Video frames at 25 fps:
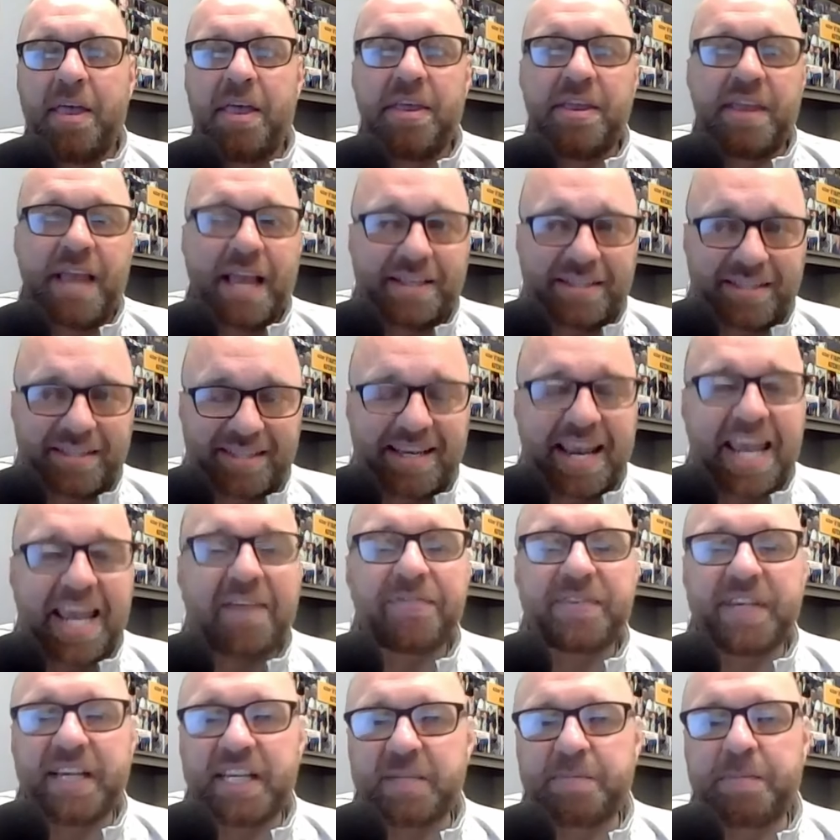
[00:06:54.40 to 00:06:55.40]
That
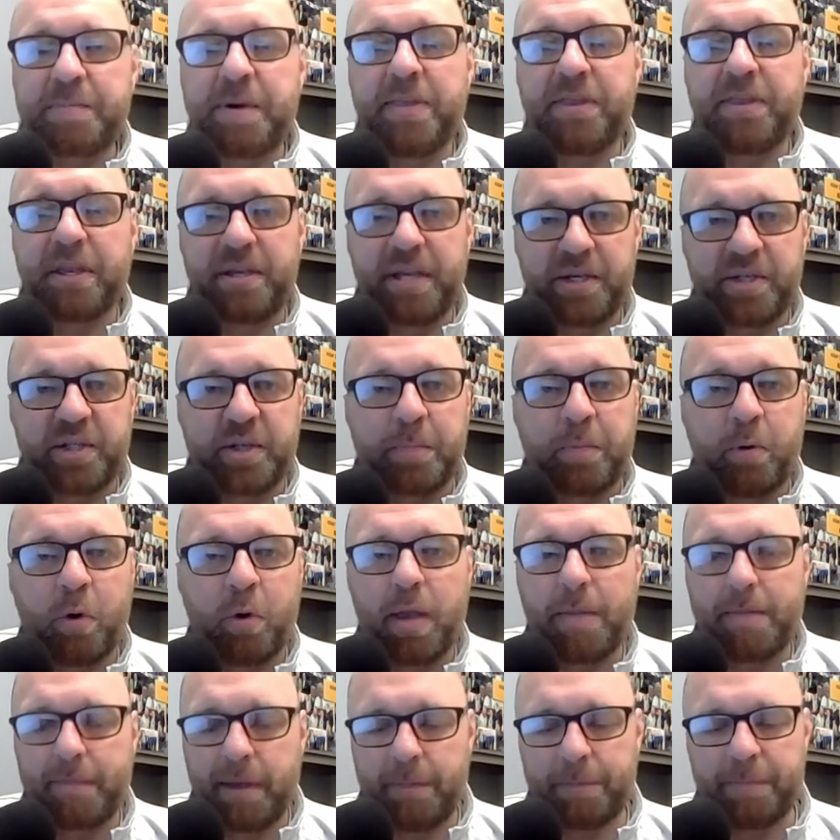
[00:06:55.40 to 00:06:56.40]
safety's been the
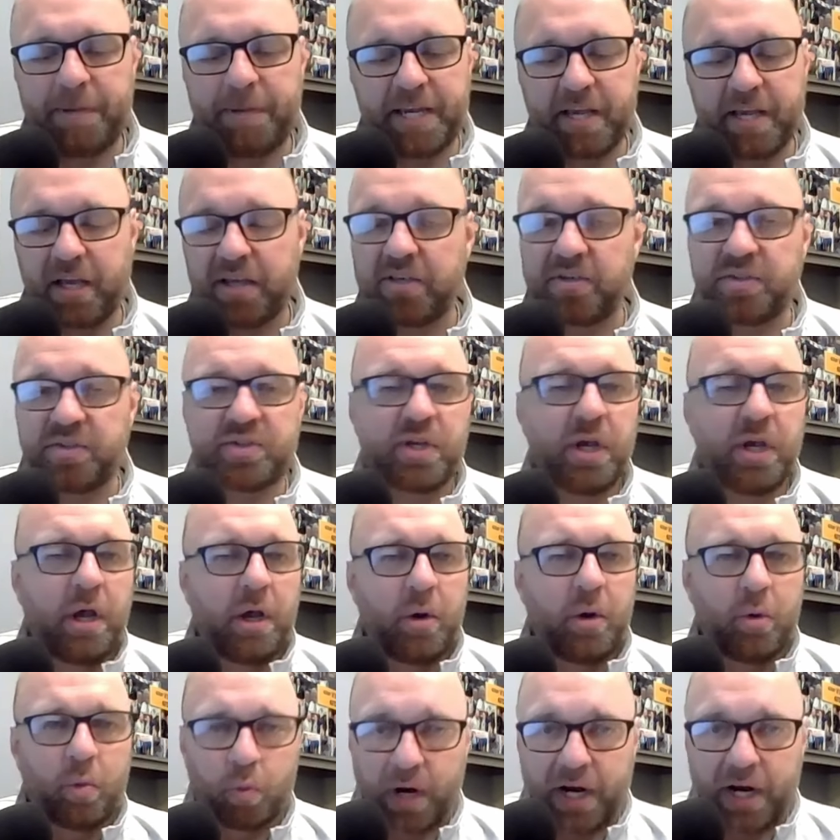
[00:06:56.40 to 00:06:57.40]
disappointment because
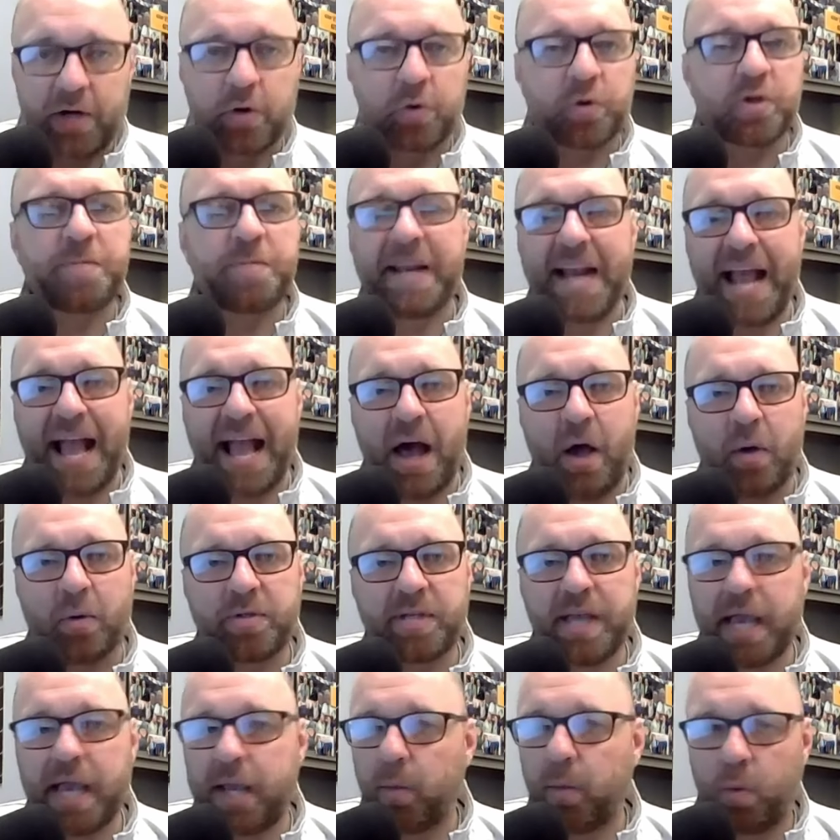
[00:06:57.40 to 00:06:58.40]
Reader's been
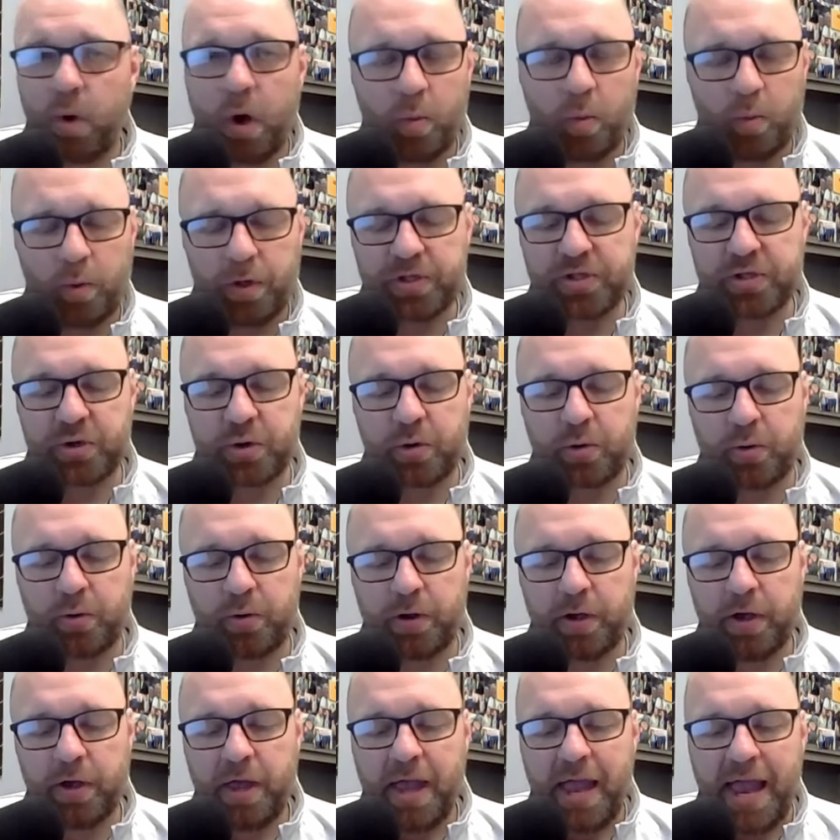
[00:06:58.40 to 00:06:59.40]
out and won't
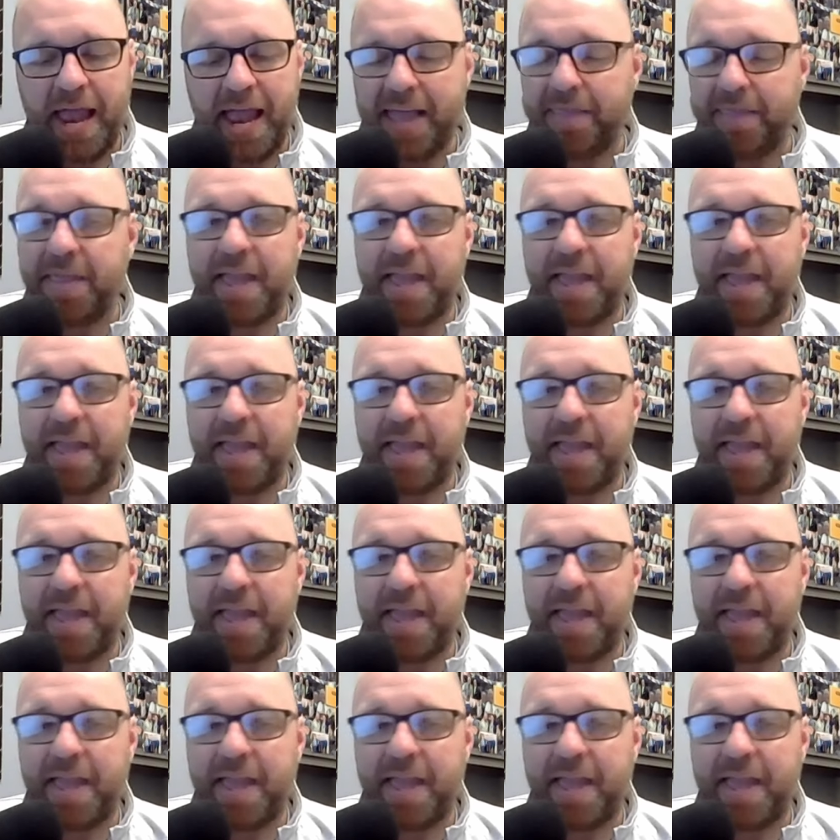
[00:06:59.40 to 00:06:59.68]
return, and